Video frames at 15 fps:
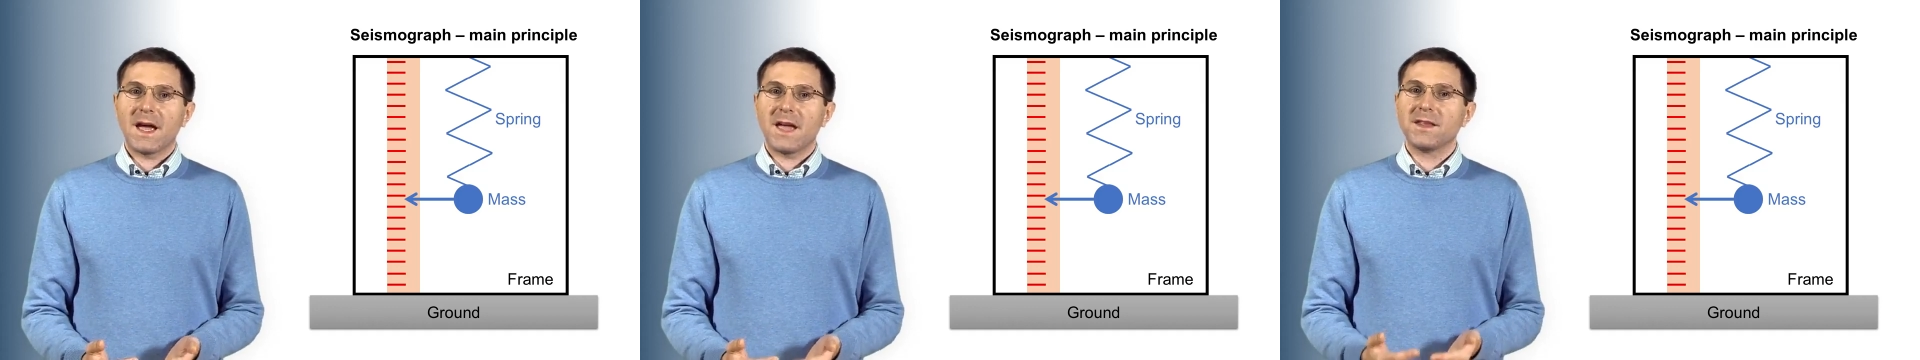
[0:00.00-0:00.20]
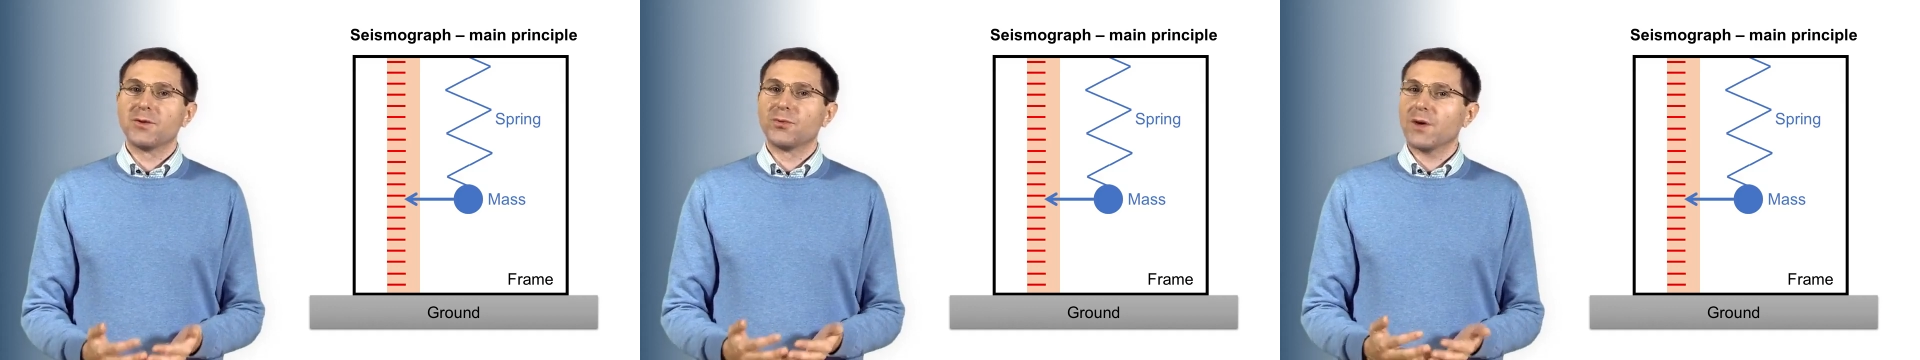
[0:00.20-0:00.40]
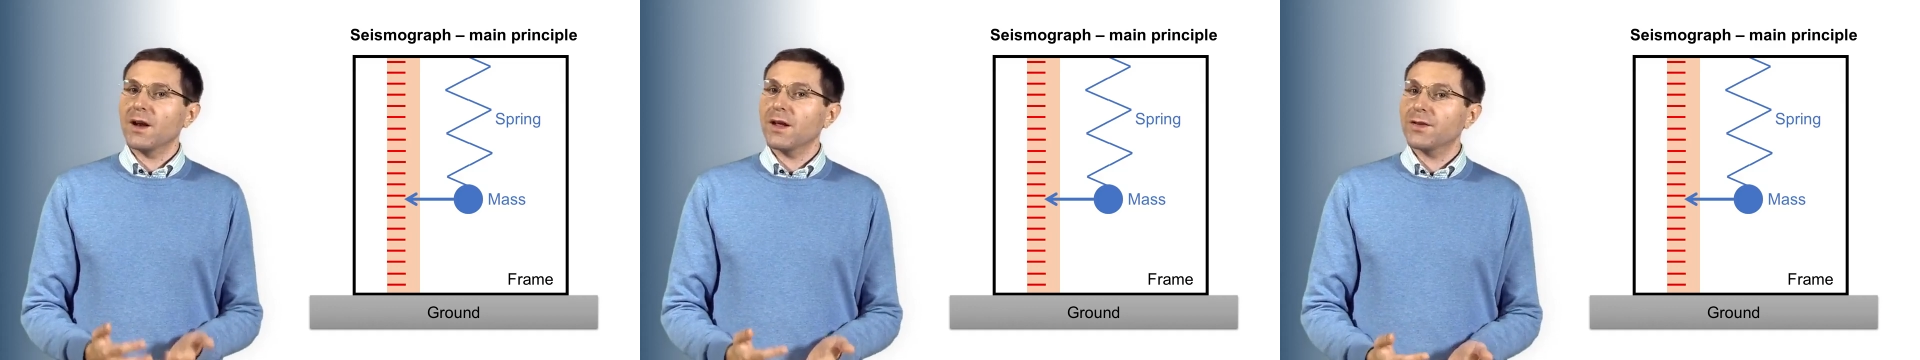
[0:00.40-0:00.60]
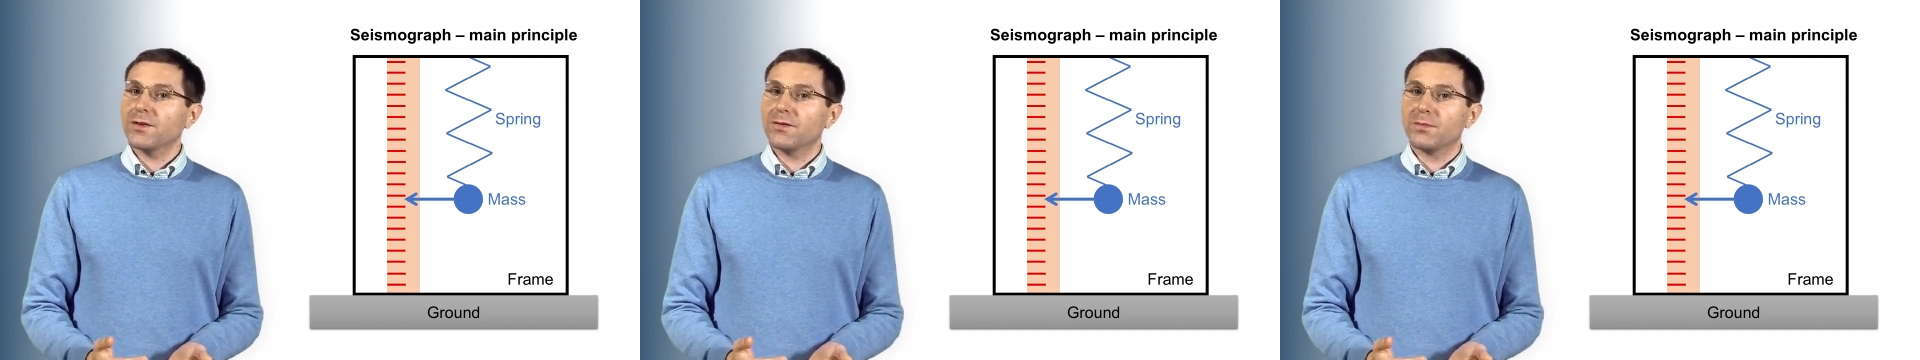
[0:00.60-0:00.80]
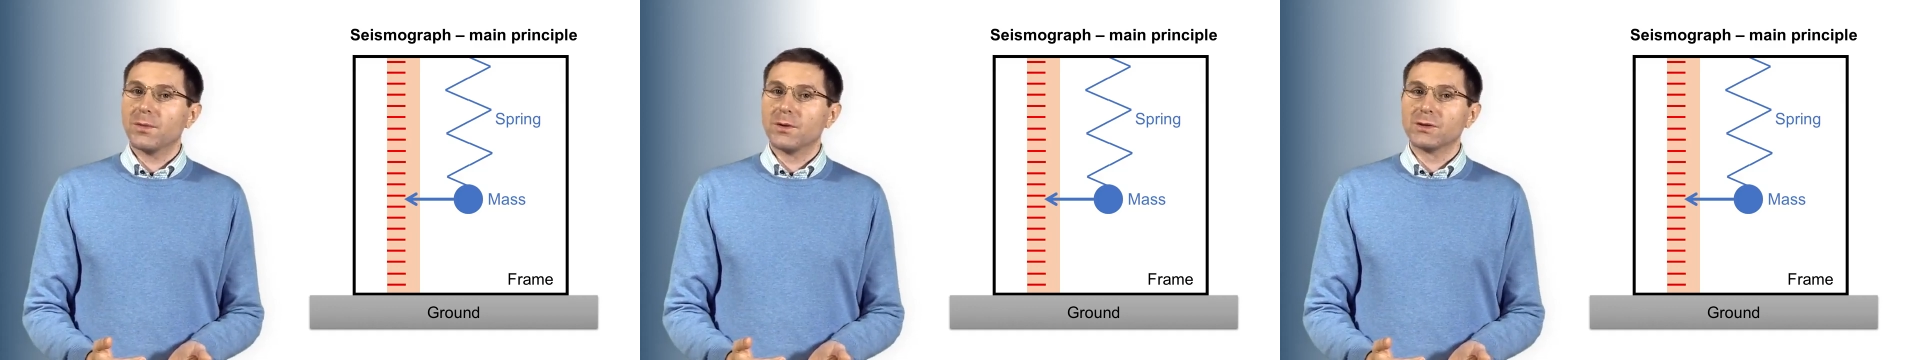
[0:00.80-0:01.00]
Any
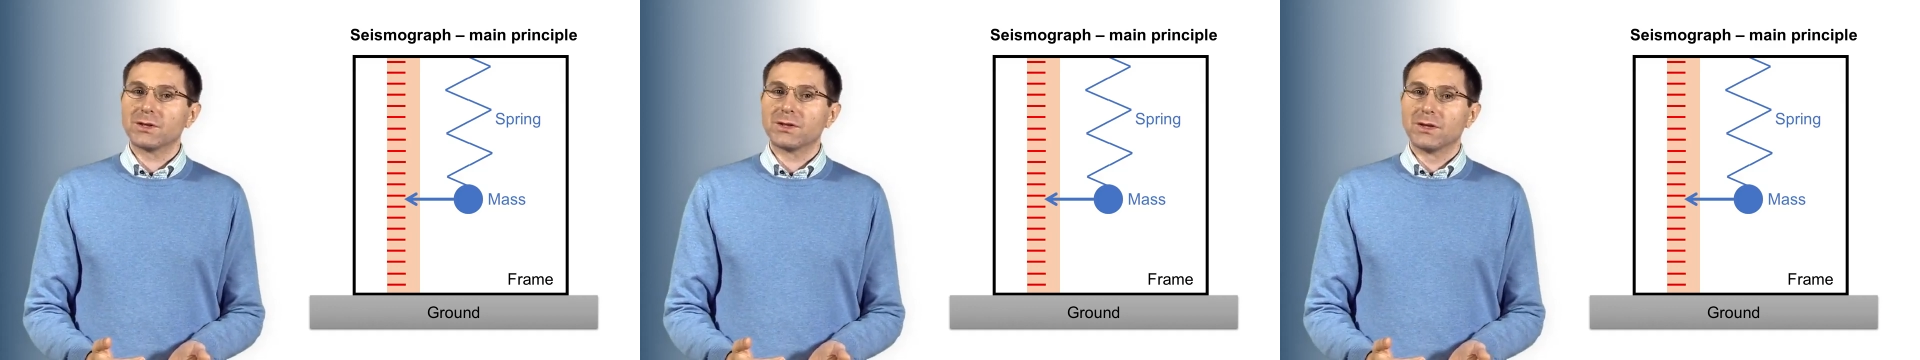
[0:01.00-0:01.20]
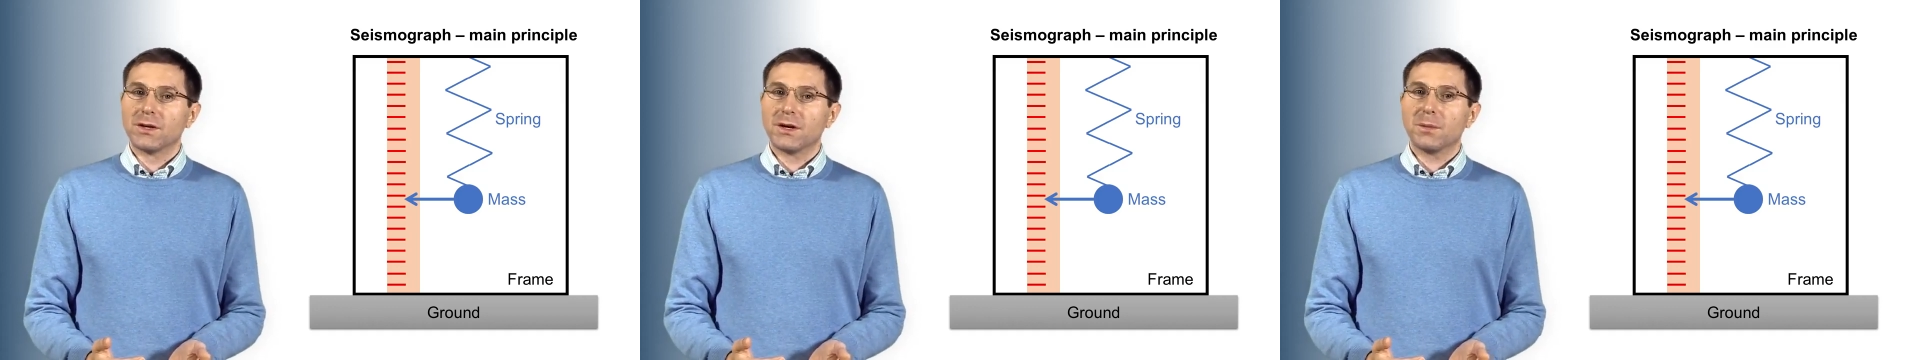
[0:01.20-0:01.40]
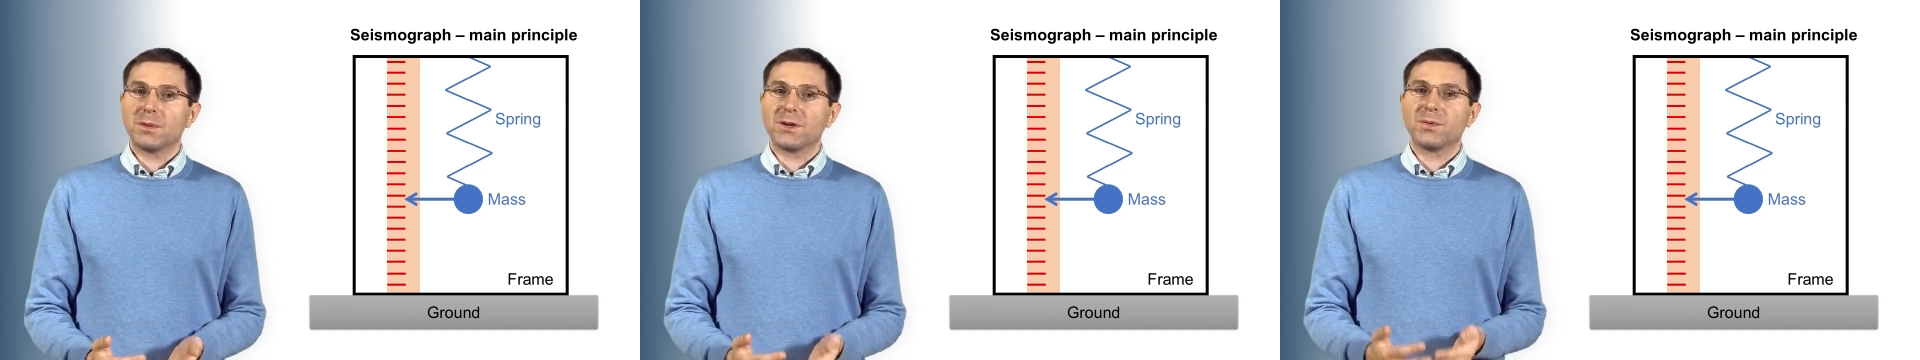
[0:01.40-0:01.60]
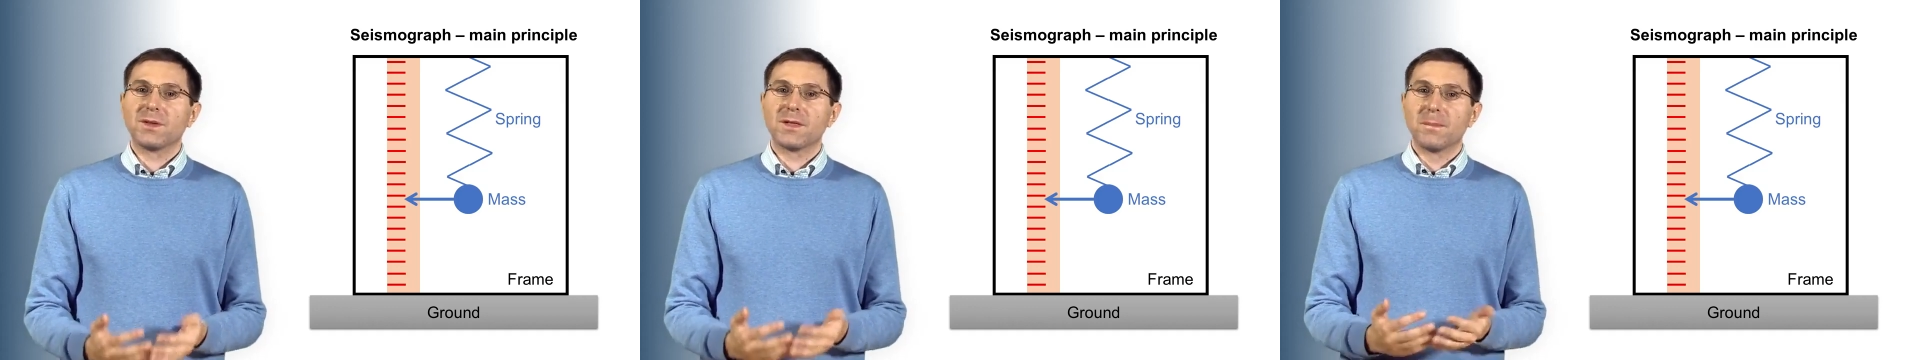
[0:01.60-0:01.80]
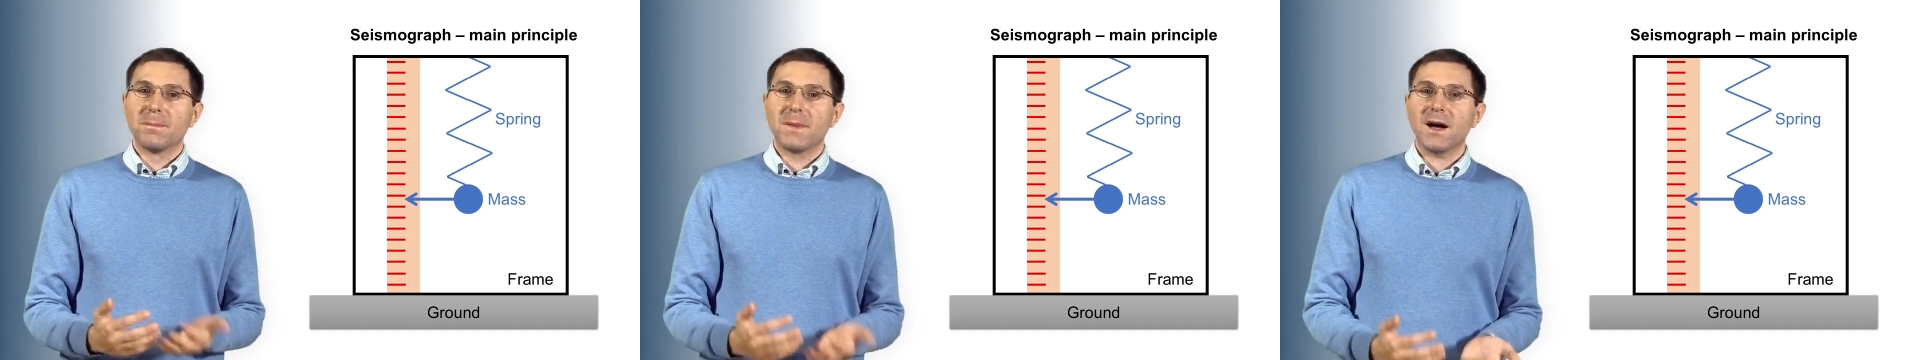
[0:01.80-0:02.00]
relative motion
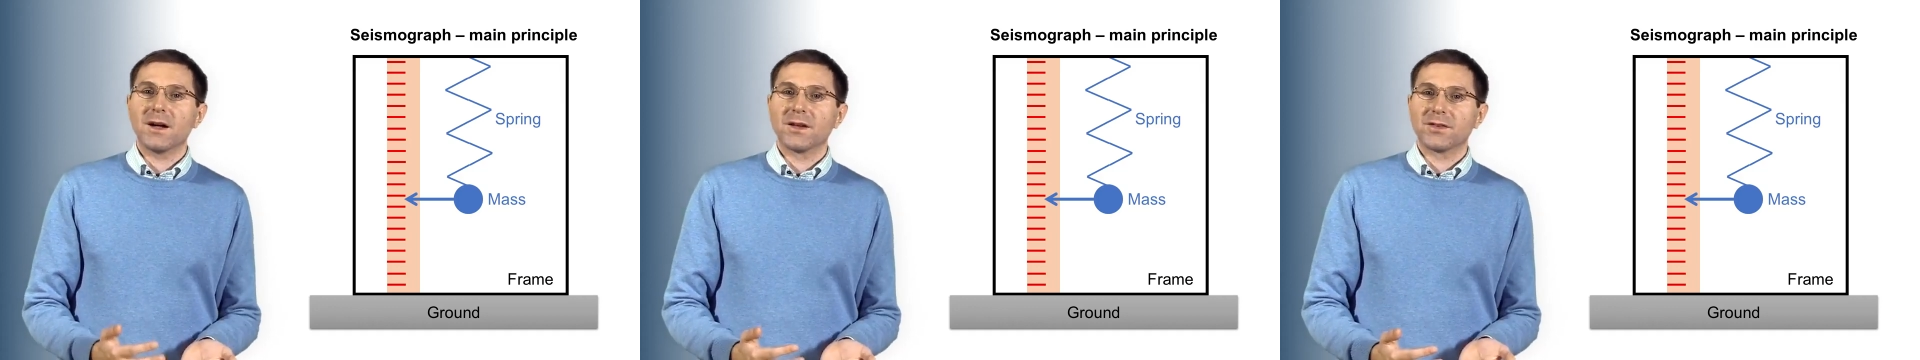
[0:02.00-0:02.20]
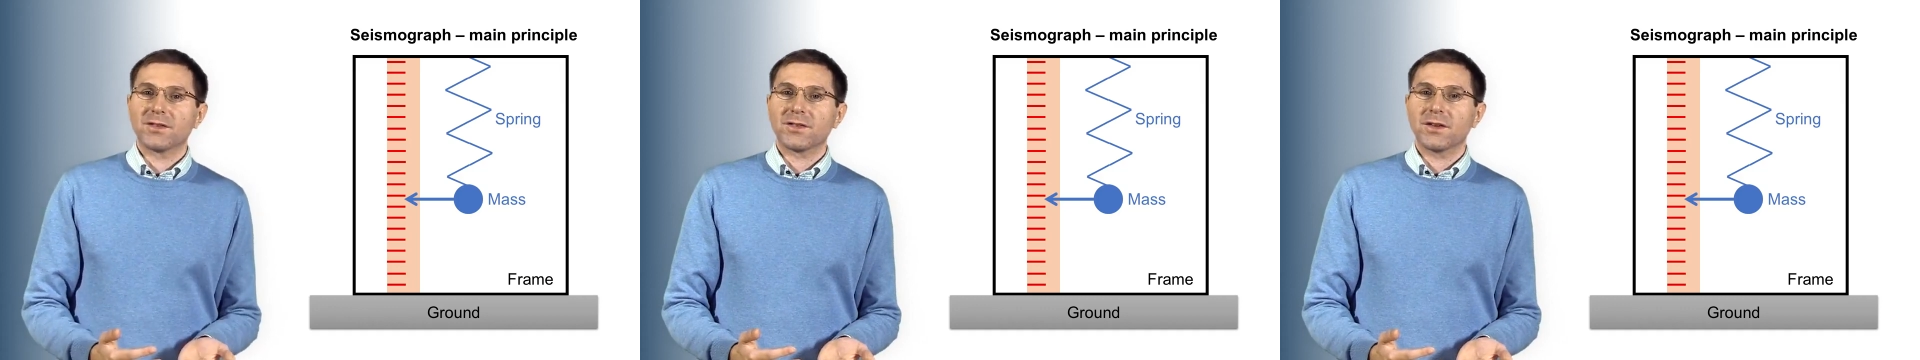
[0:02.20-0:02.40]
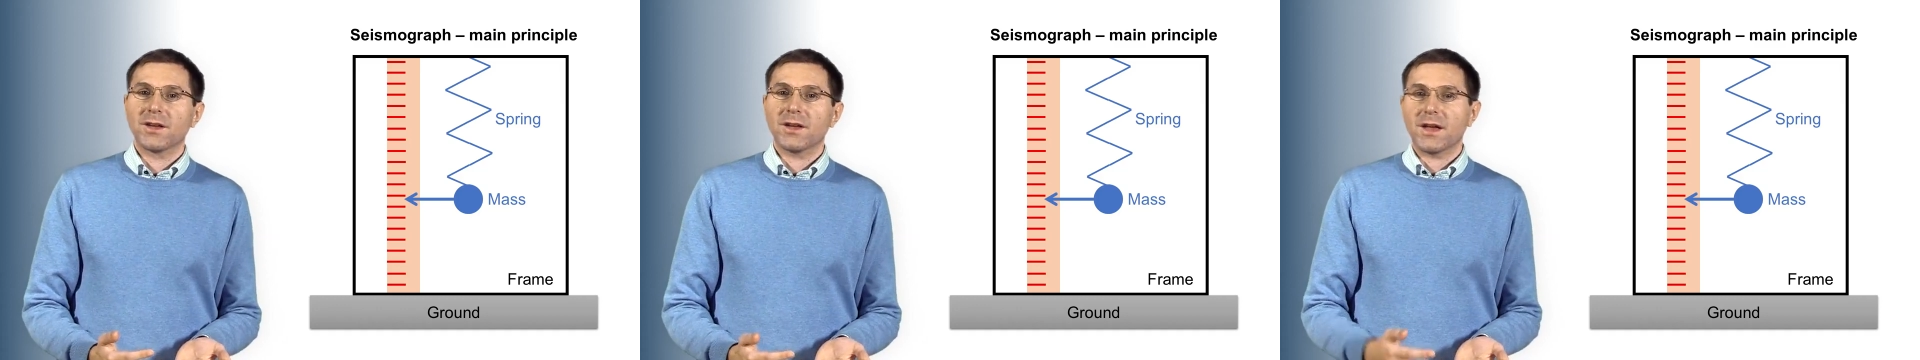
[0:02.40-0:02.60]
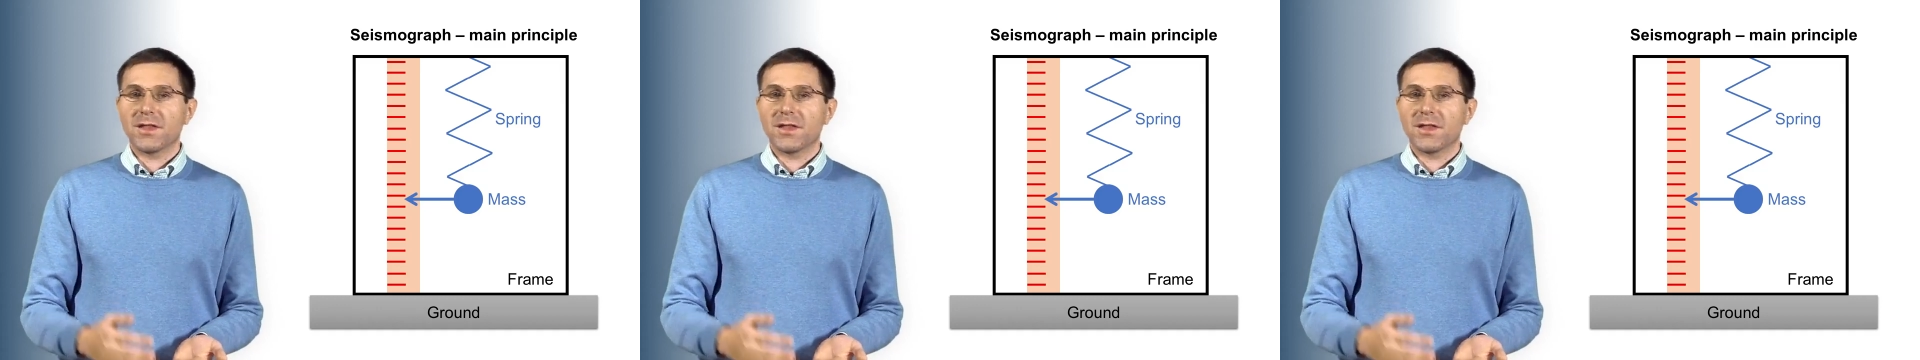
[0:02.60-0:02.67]
between the mass